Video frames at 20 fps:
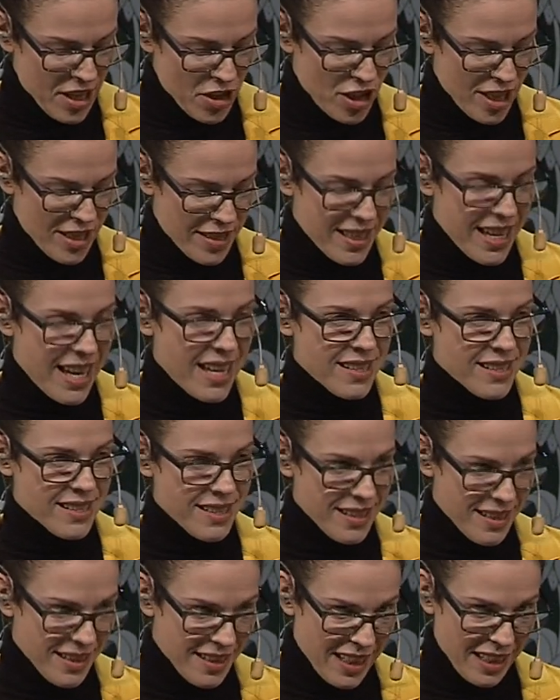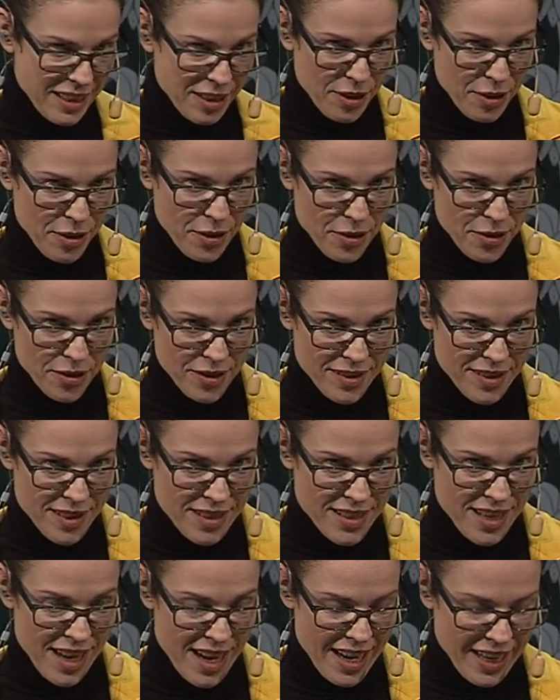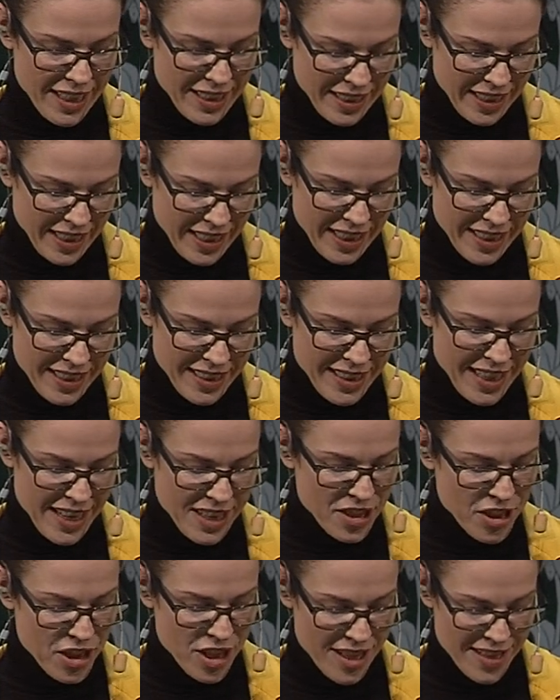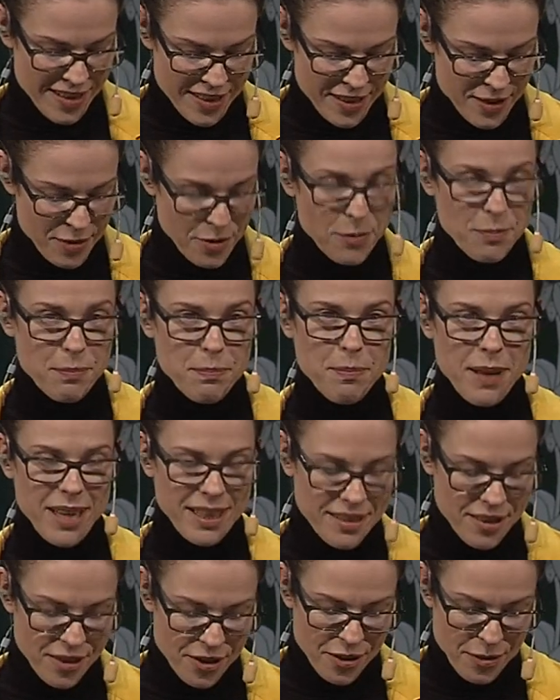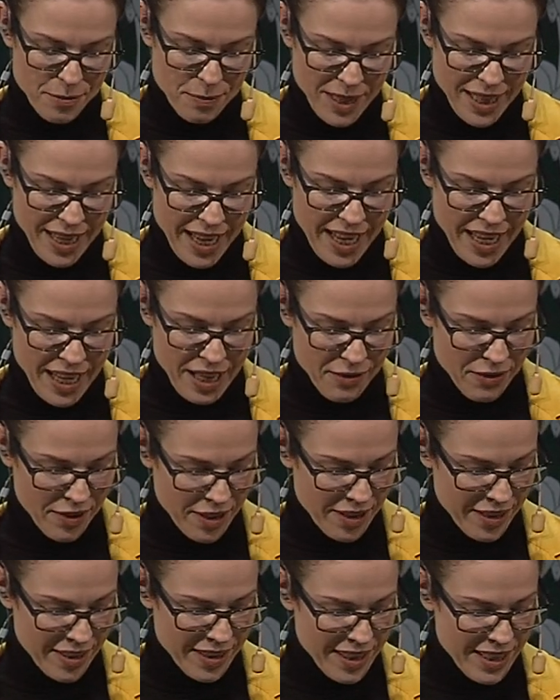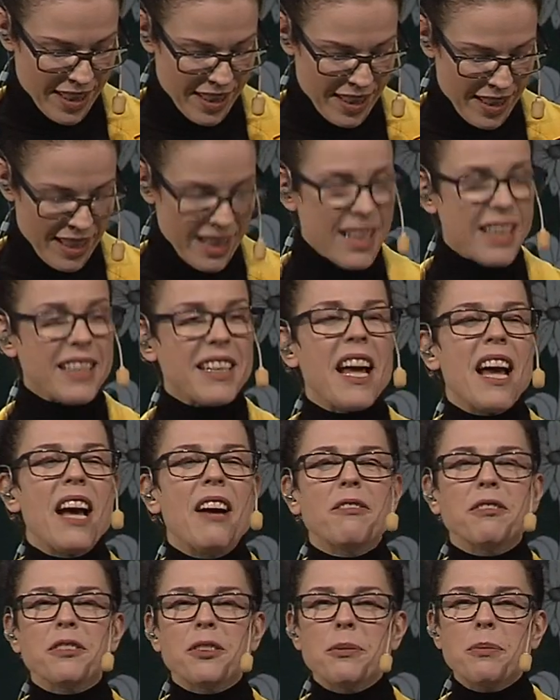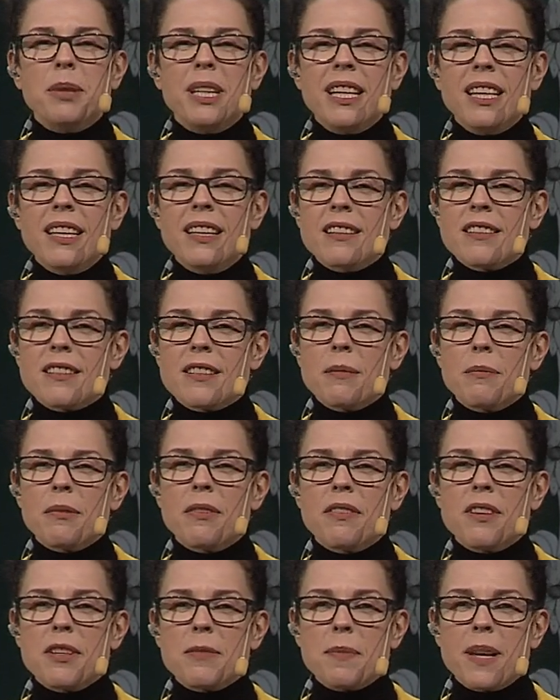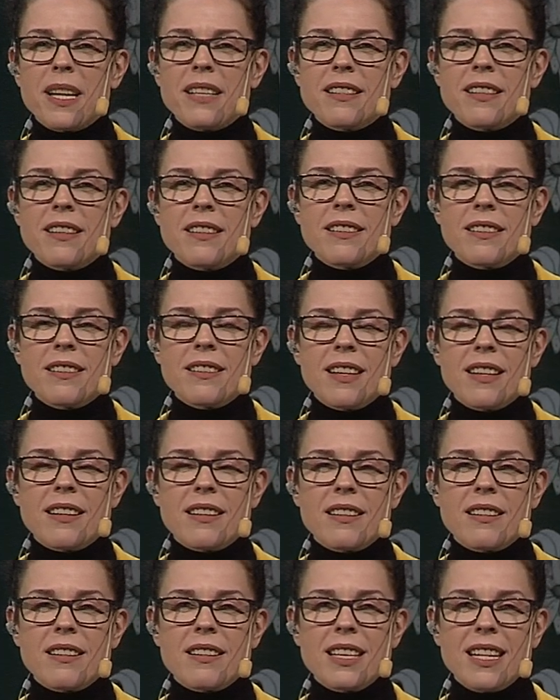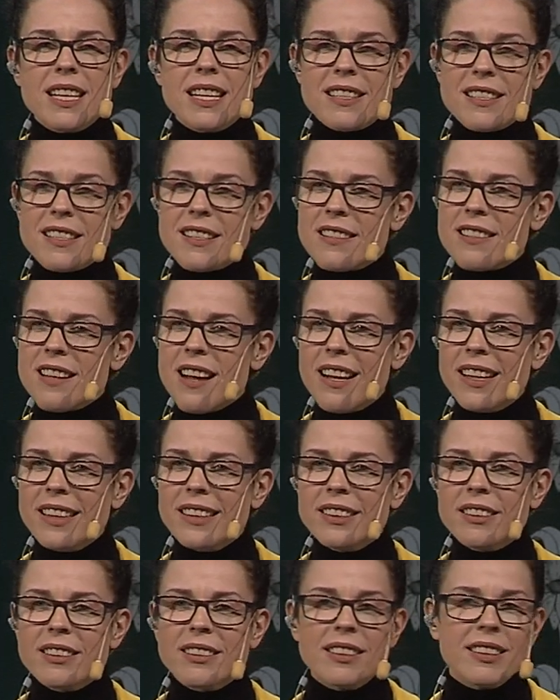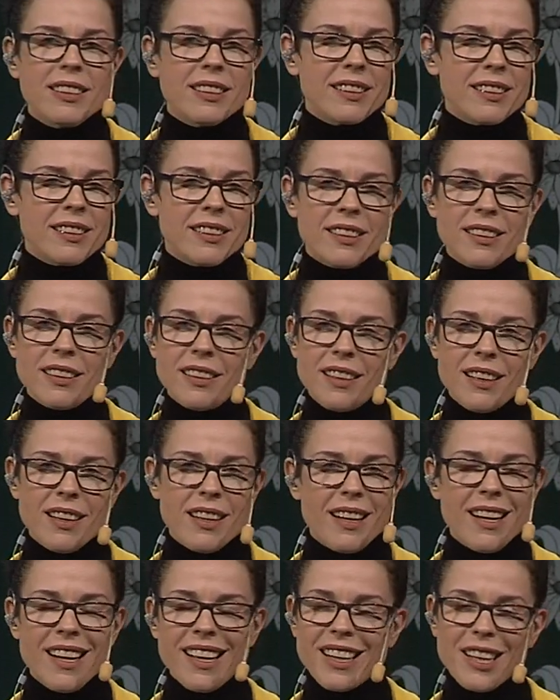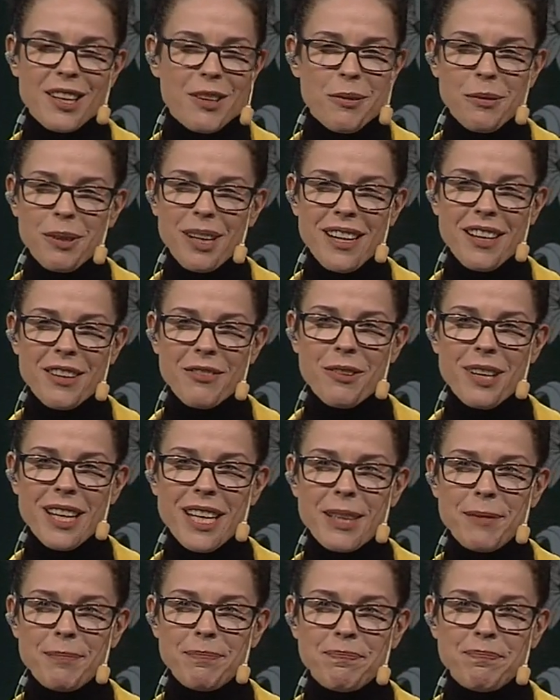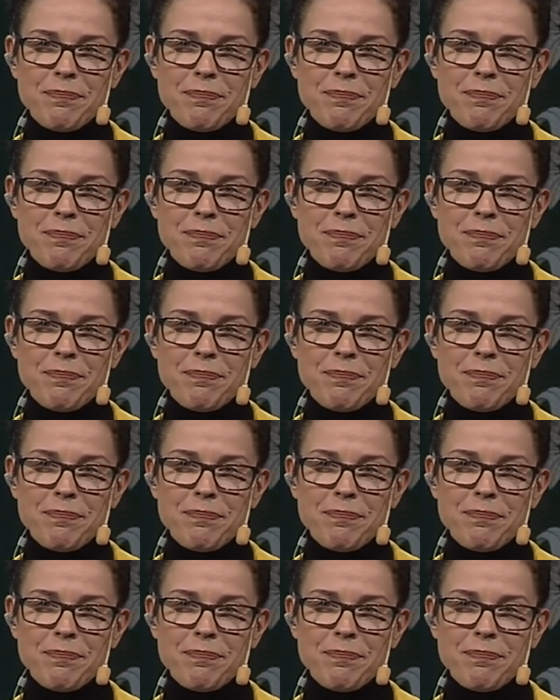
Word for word: She says that good design can nudge us to better behavior. And after being in some of the spaces that she has designed, I can only agree.